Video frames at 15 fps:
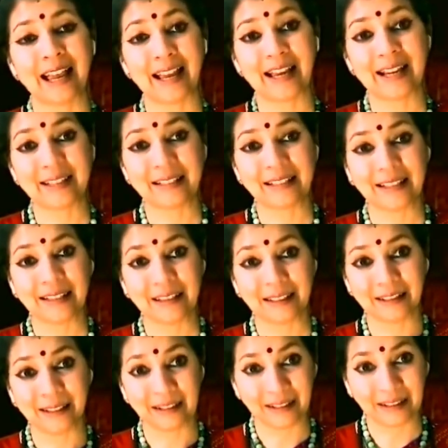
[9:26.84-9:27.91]
and
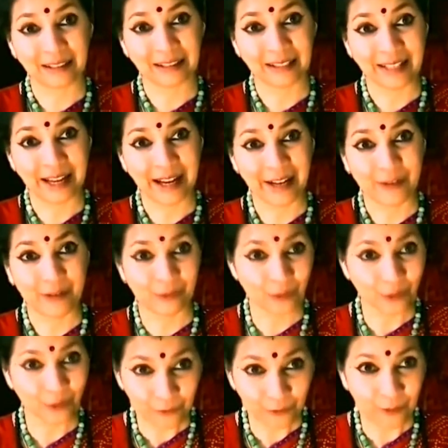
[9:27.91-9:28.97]
he had
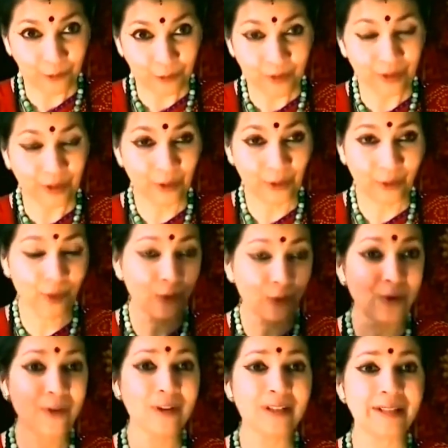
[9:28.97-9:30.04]
no food the
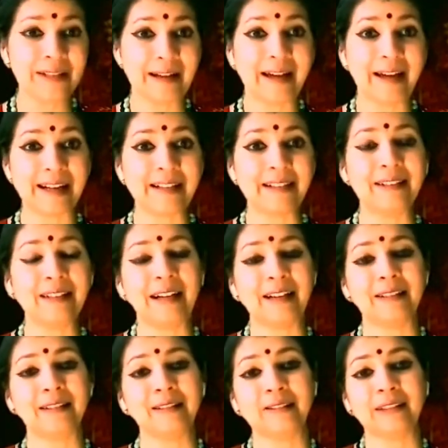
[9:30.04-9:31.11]
whole night
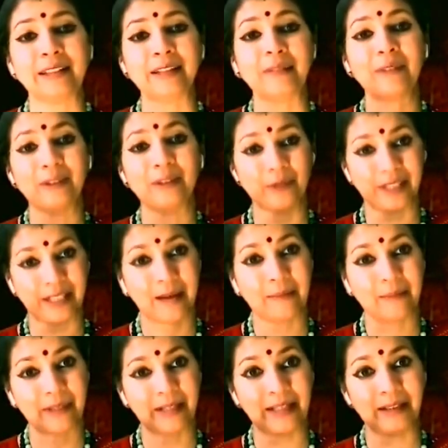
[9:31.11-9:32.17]
that the event was
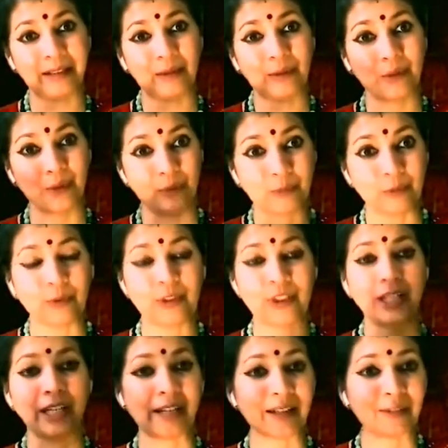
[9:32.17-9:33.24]
happening. The whole
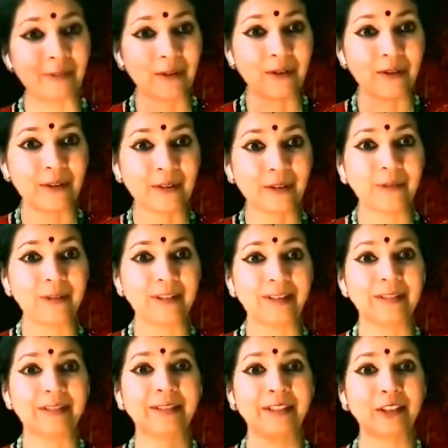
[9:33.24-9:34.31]
puja and all those
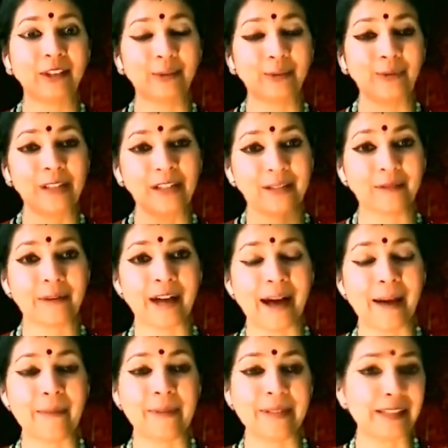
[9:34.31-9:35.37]
rituals were
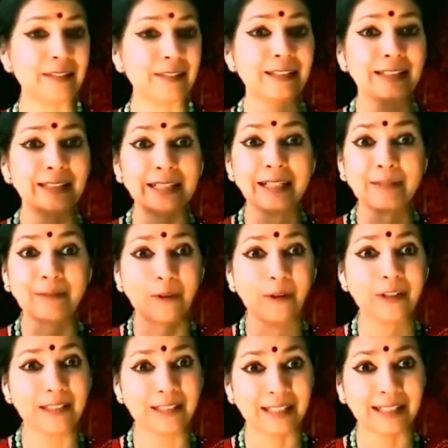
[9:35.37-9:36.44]
happening. He's sitting and
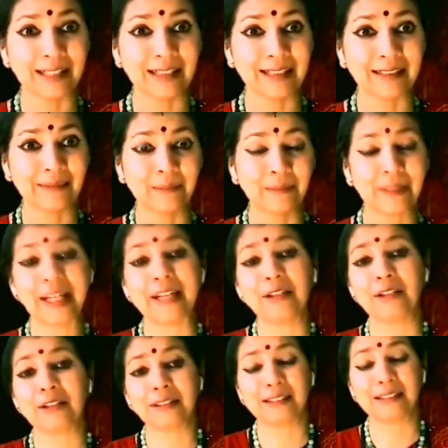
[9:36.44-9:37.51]
watching
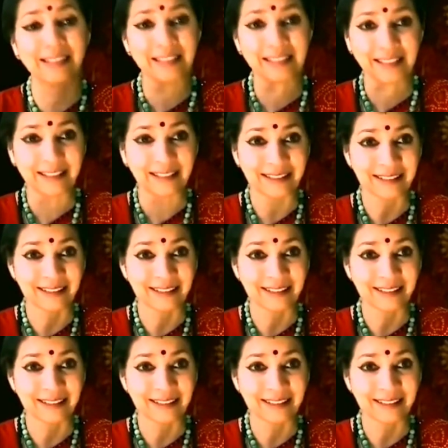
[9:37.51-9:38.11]
patiently,